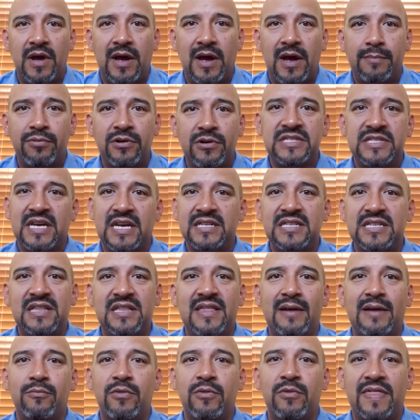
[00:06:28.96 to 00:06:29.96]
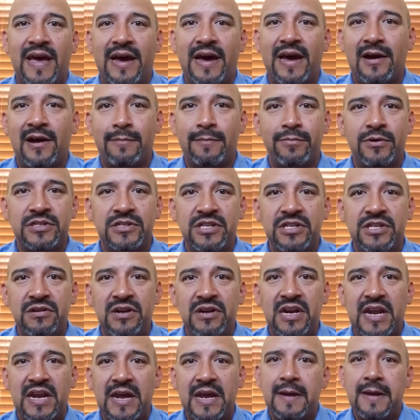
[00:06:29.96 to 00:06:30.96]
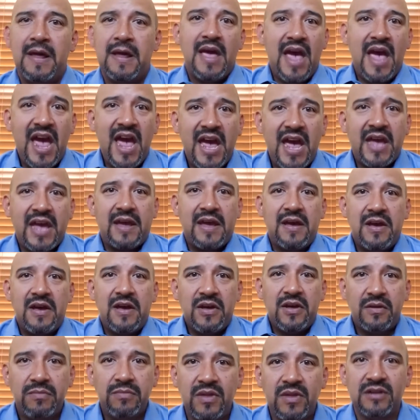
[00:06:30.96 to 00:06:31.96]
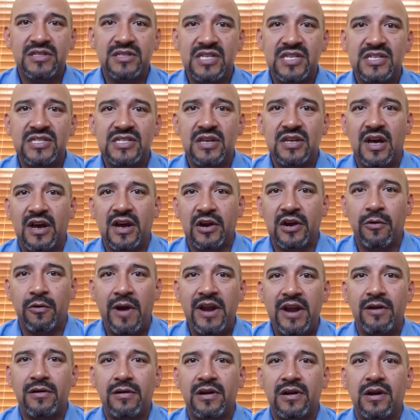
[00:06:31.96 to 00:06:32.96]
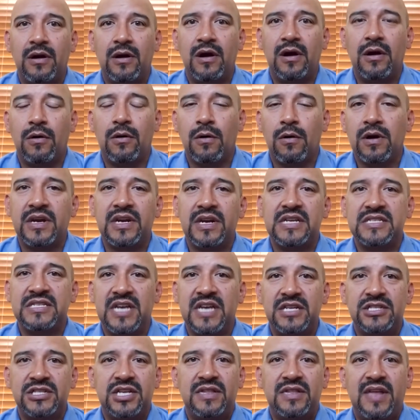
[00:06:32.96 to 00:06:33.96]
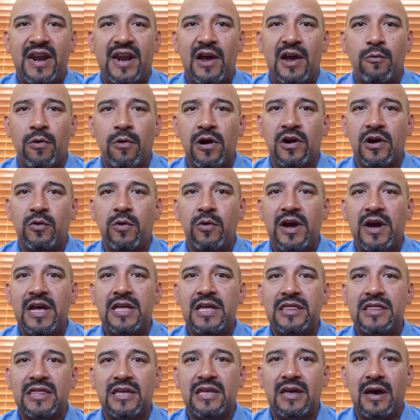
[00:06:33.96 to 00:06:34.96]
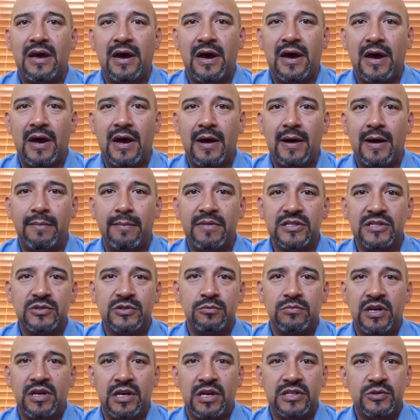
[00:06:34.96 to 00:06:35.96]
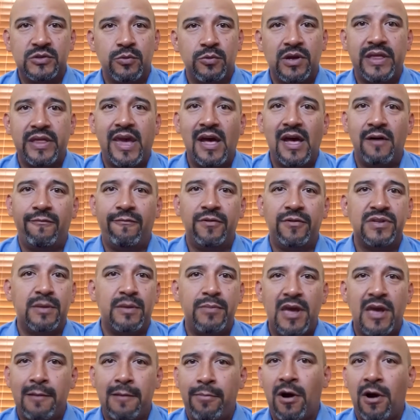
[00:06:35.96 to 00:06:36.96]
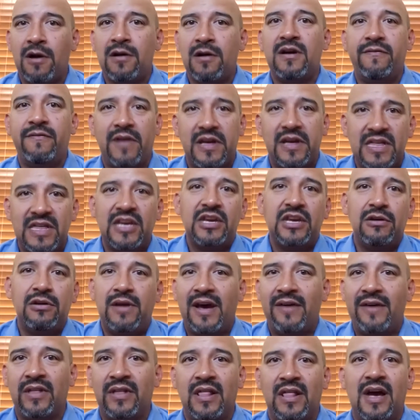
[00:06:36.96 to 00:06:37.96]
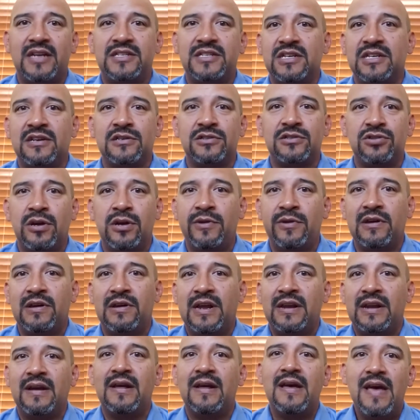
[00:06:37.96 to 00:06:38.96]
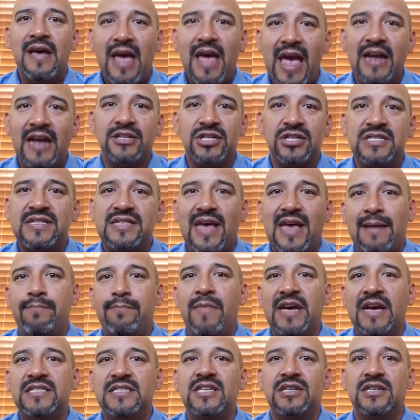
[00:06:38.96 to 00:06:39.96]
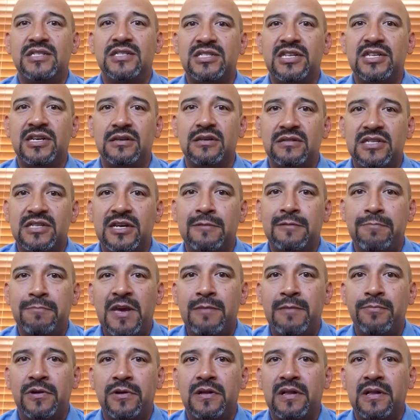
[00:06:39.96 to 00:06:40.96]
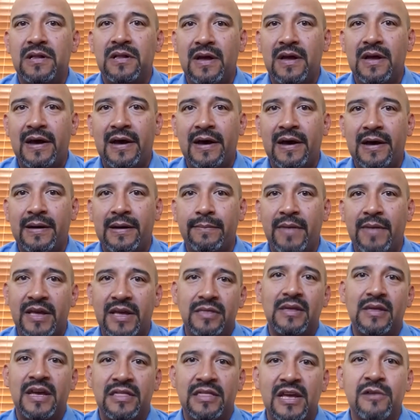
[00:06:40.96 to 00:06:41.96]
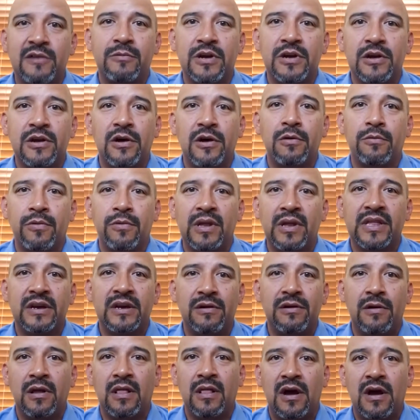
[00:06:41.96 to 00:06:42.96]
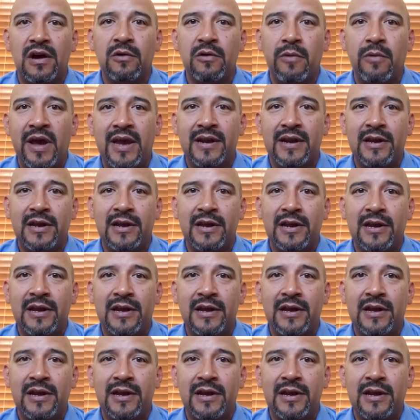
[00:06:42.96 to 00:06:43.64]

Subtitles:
presenting them with that opportunity. Hey, there's this great organization that I work with. It's really helpful to be a part of. I think you'd have a lot to contribute, and just that message to people, I think would really go a long way and help